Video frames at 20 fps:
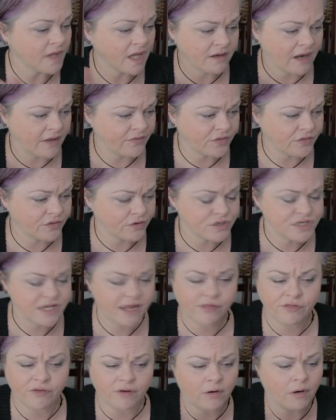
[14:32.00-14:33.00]
Not that there's
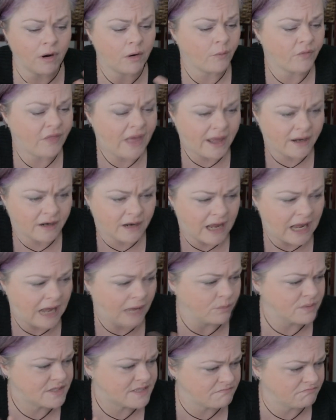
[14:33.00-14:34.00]
anything wrong with that. I
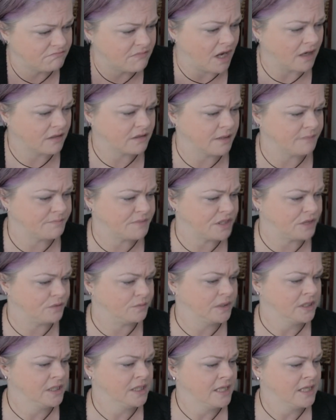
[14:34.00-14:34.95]
was knocked up too.